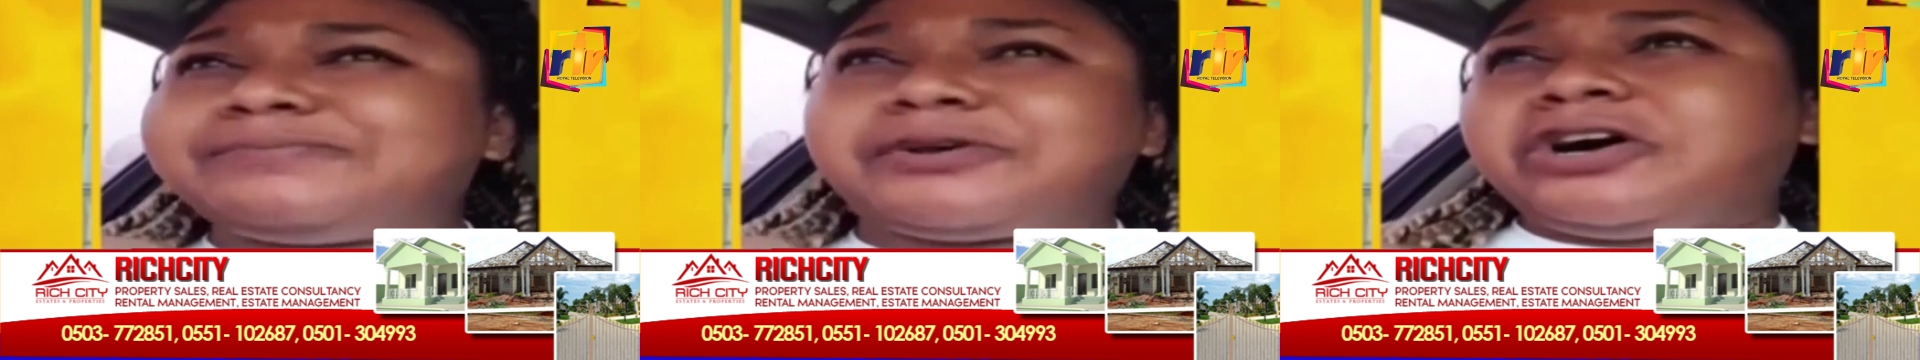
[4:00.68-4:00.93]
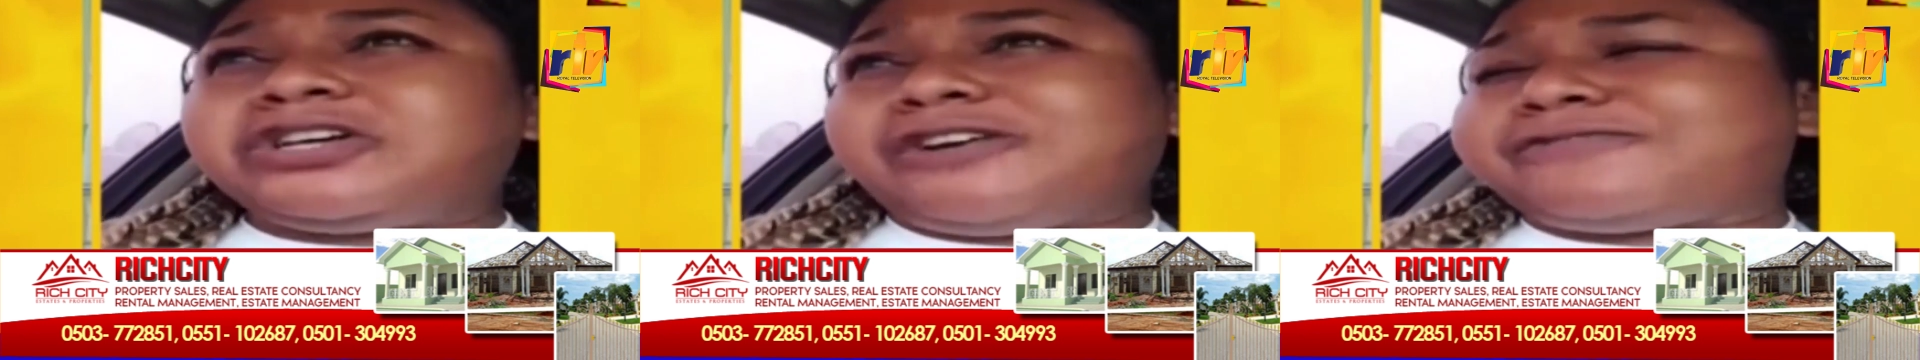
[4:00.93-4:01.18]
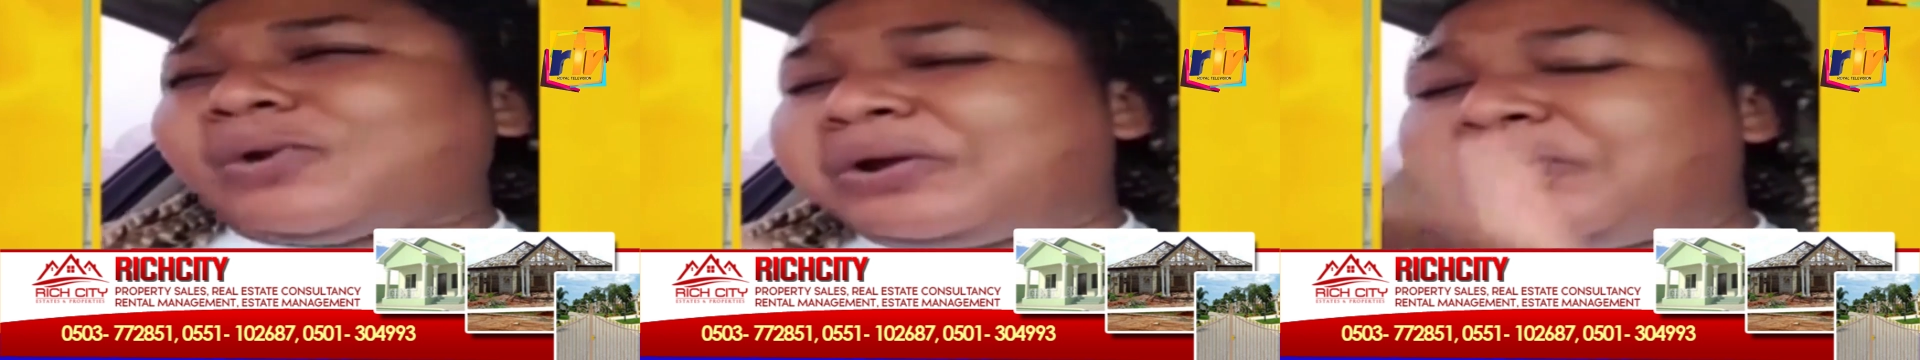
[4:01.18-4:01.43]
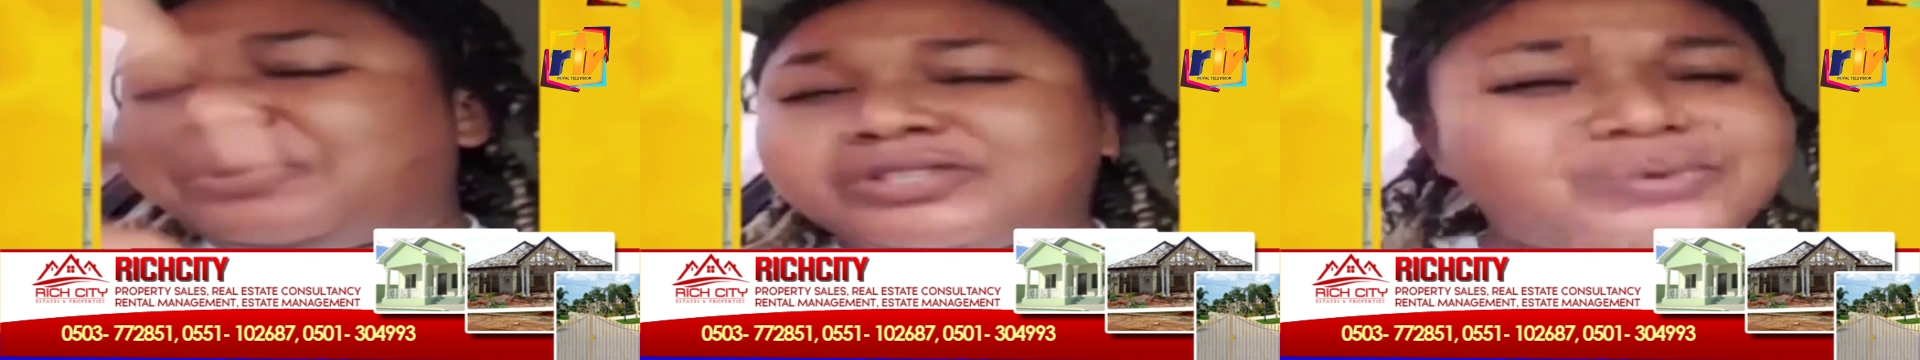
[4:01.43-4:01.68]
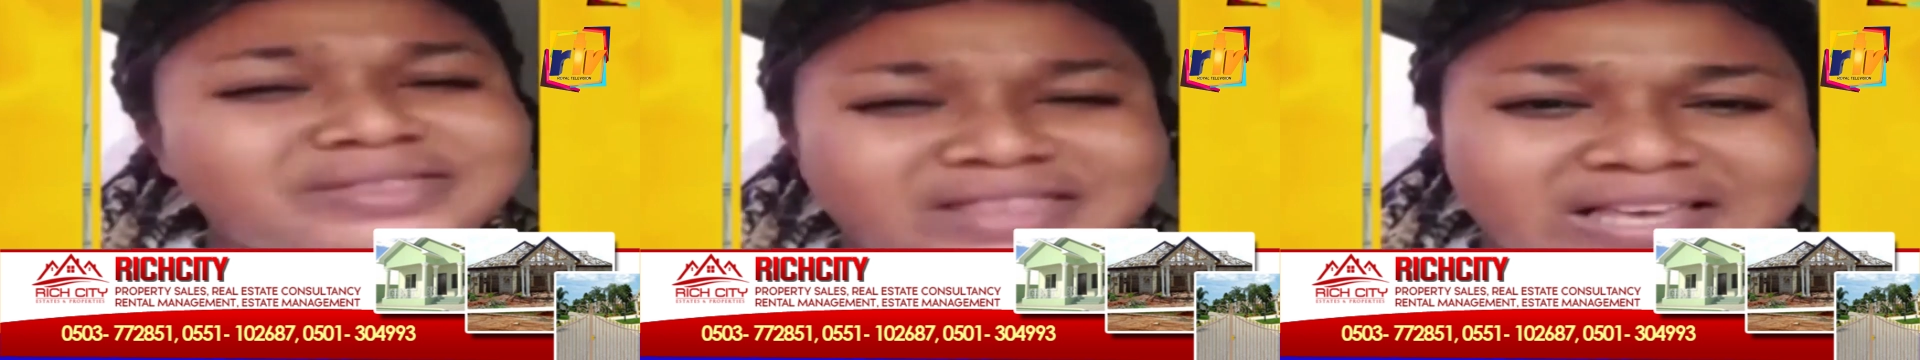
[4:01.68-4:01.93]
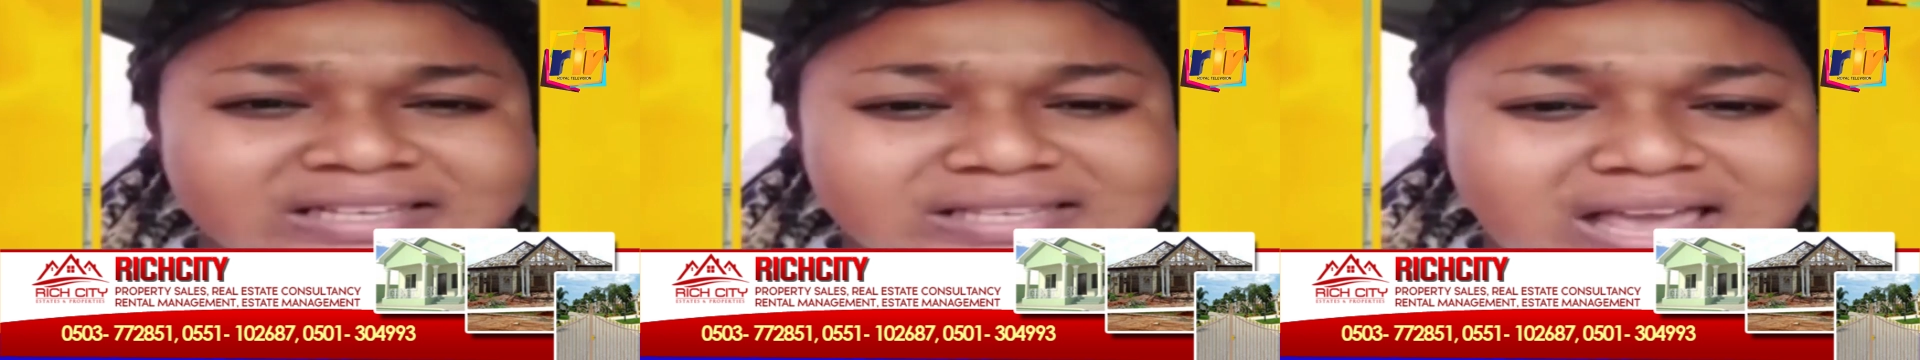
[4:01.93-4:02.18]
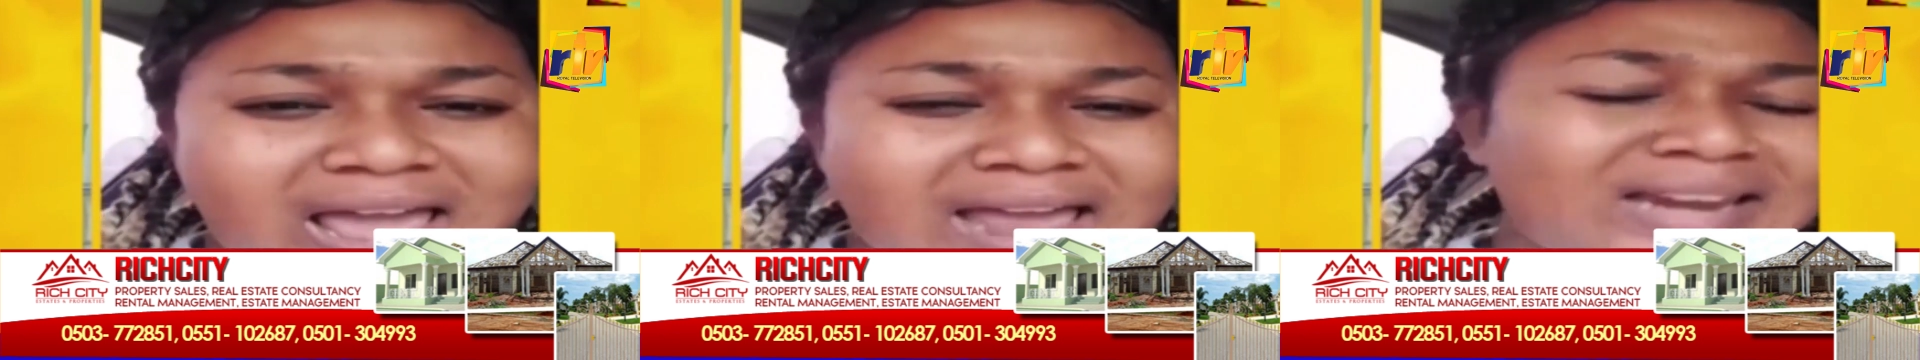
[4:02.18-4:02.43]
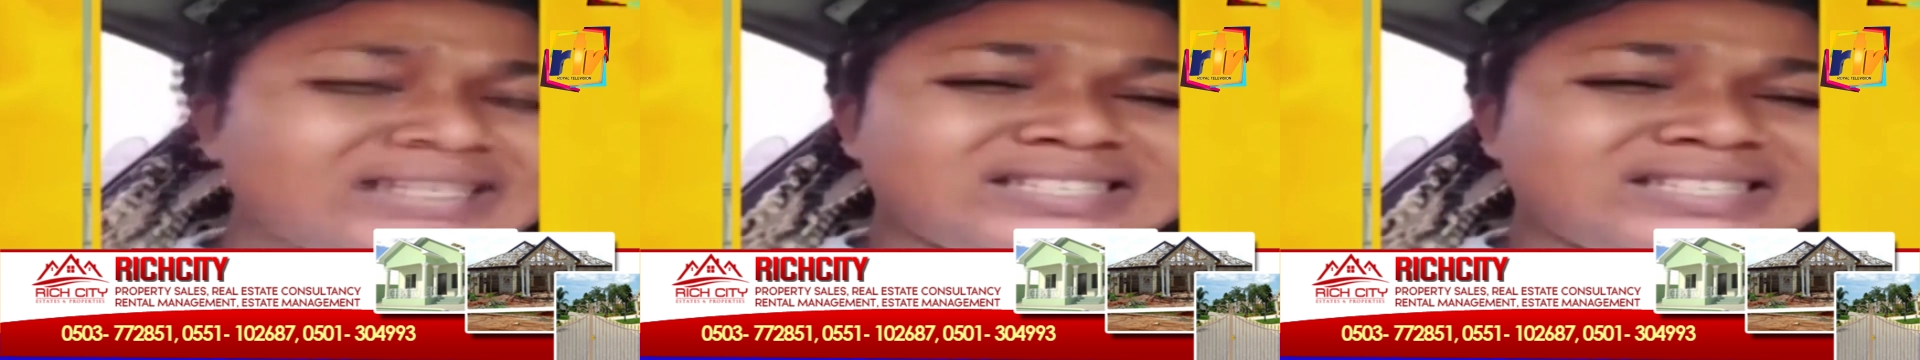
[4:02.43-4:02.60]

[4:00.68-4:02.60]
just because of one or two things.